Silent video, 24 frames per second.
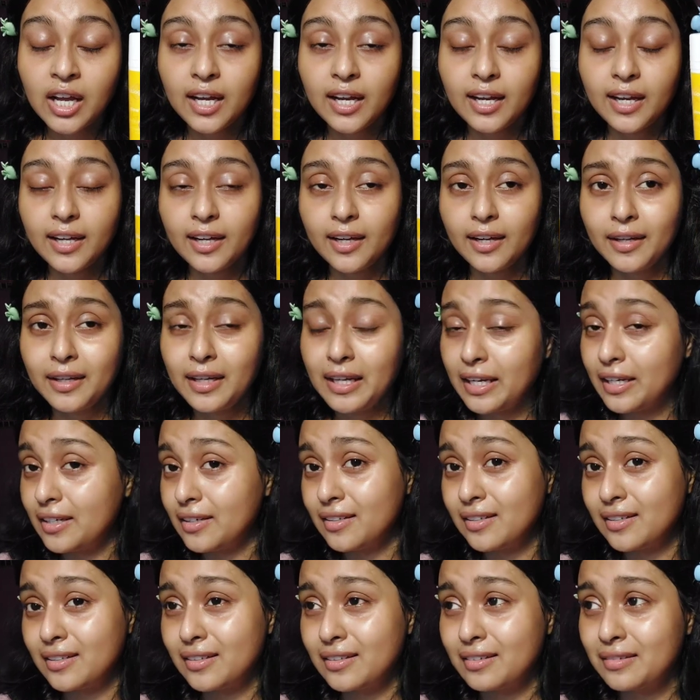Uh, it
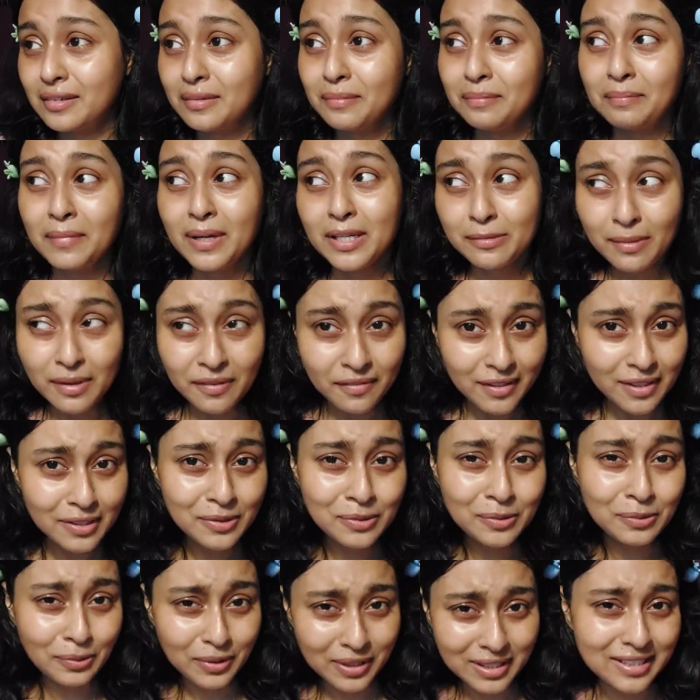makes my face
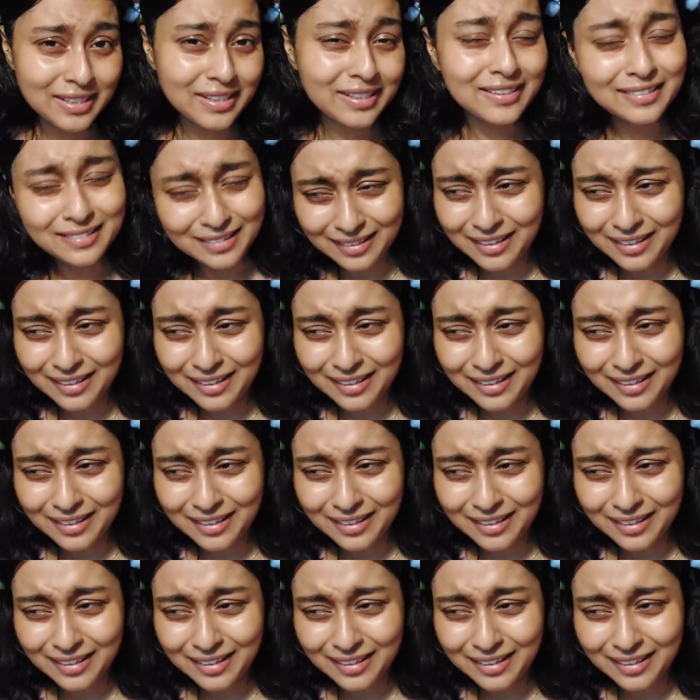sweaty